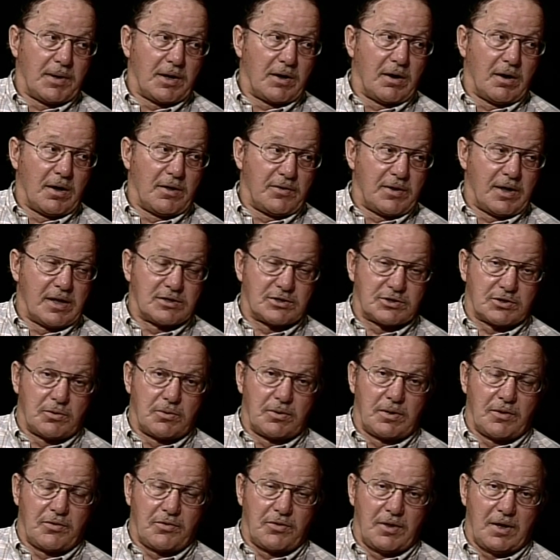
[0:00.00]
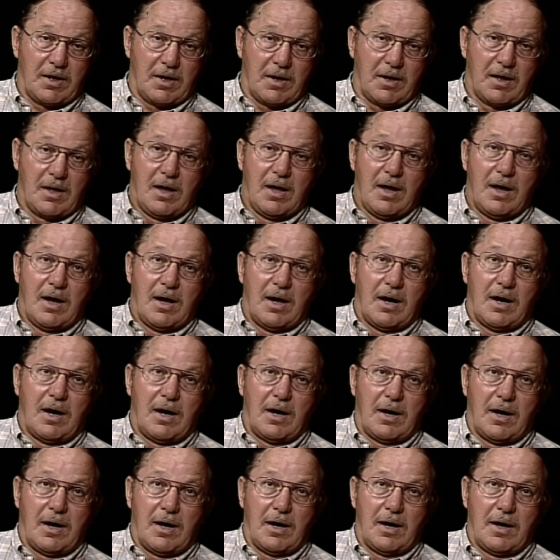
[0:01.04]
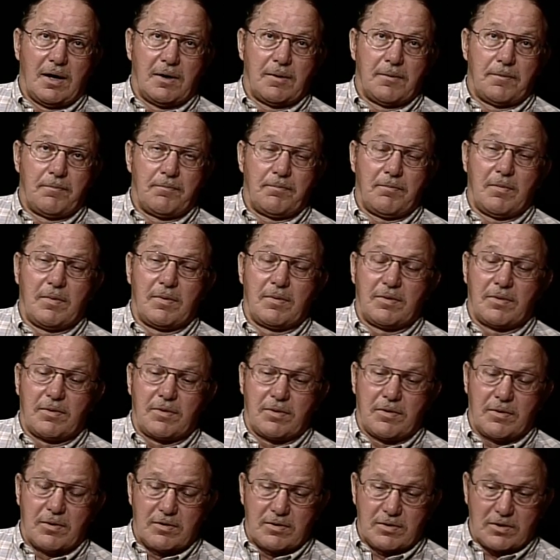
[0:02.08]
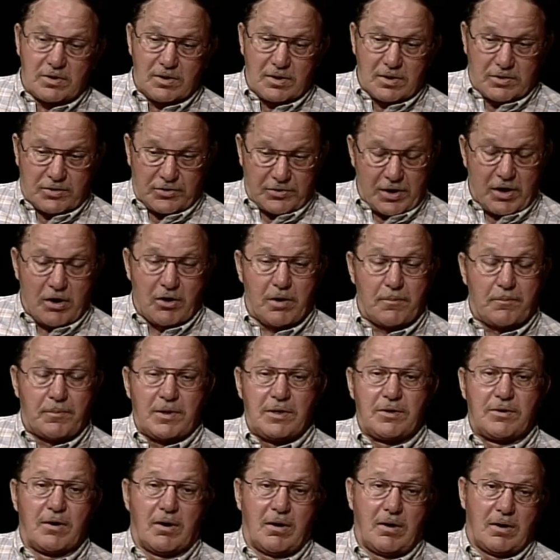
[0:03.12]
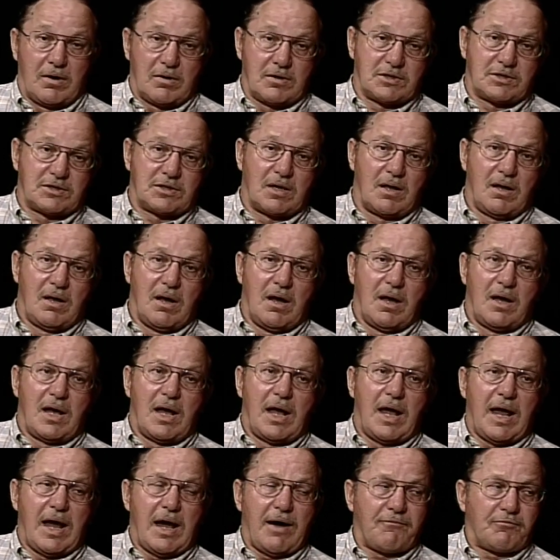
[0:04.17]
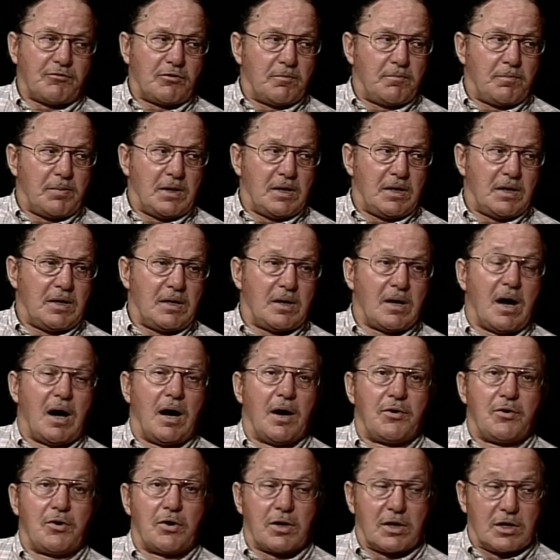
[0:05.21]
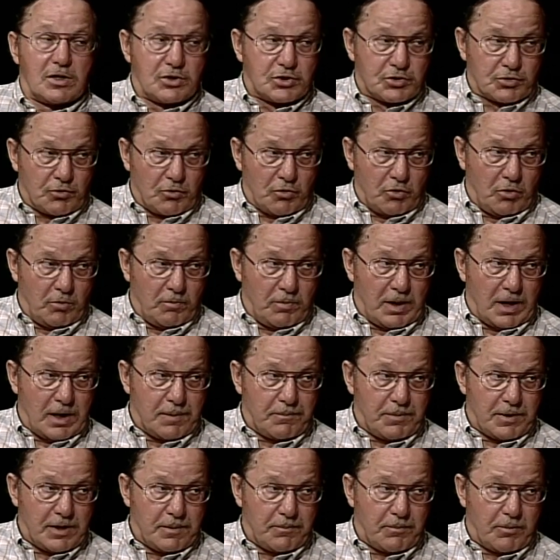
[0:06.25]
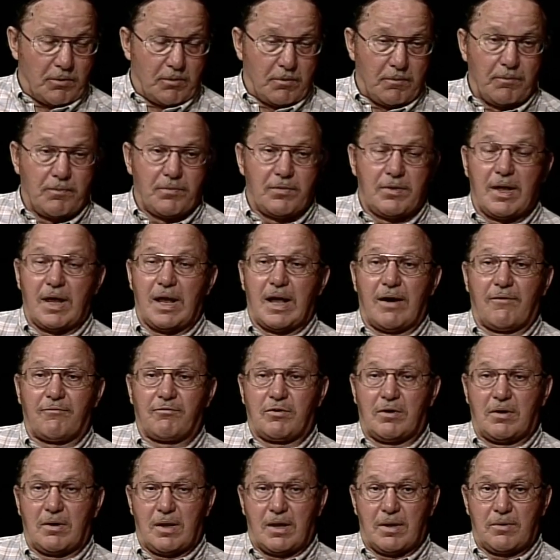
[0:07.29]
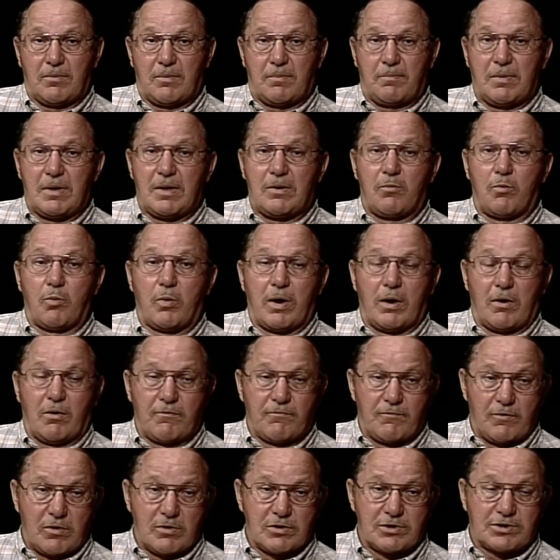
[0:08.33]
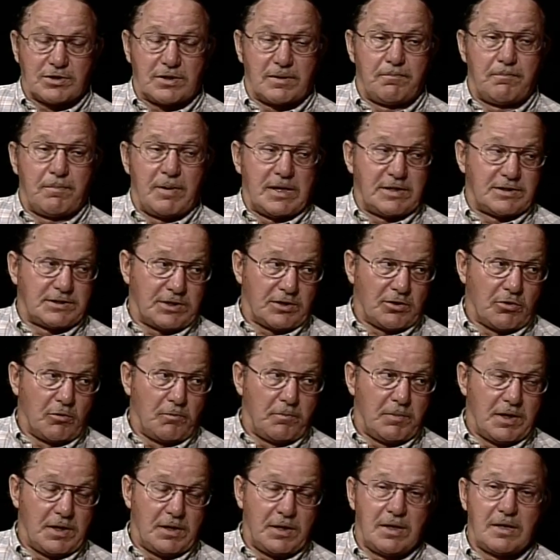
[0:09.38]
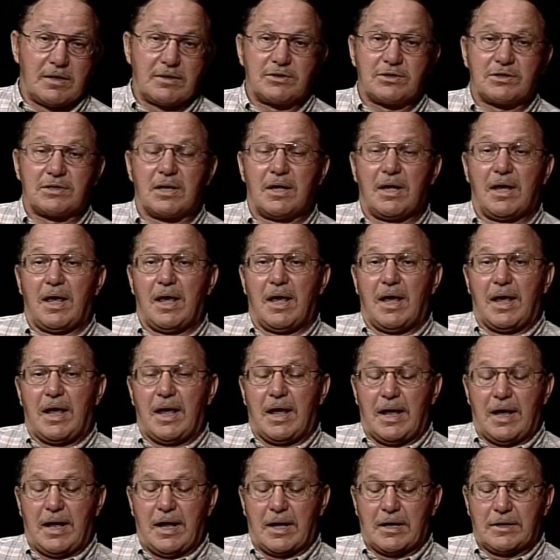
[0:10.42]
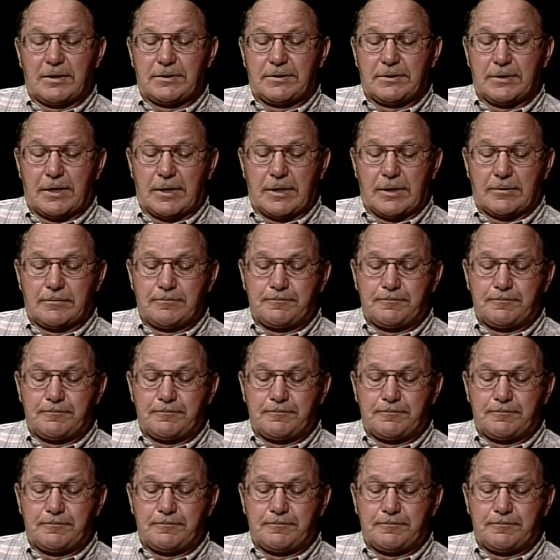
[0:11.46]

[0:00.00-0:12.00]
on, that sort of thing. Mm -hmm therapy dogs have to be under control by people. They have to be well versed in basic obedience. And uh,